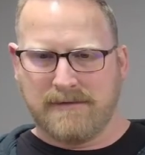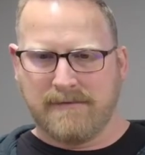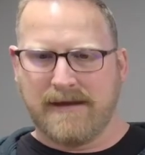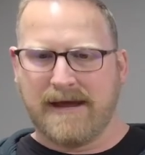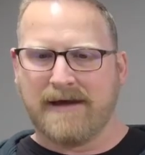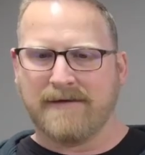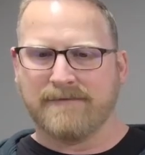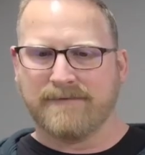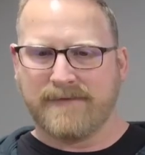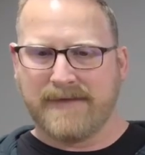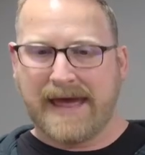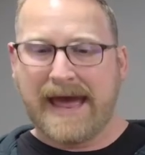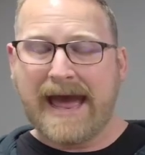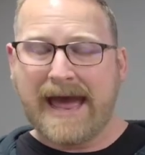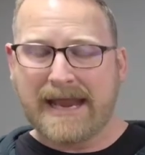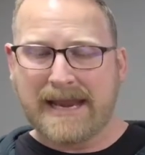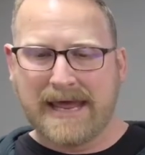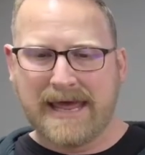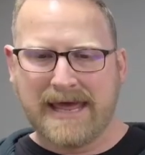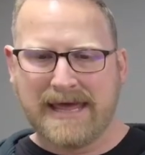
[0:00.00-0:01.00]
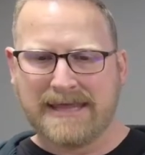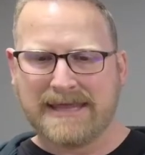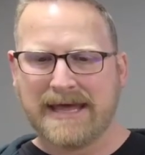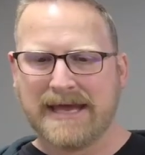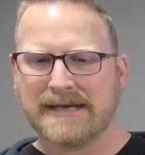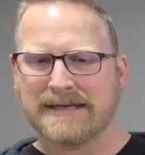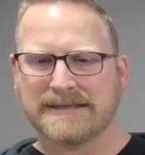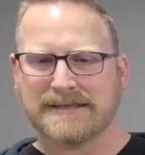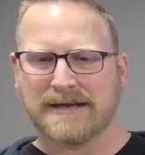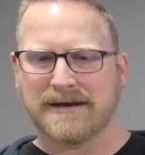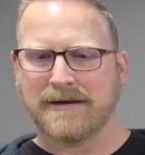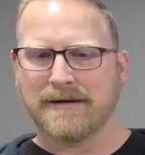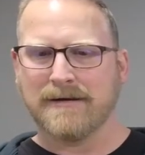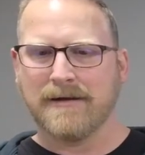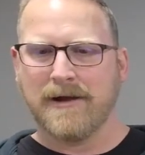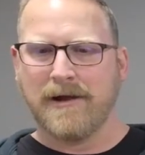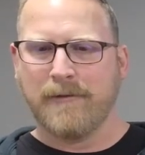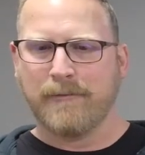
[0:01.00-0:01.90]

have that is there.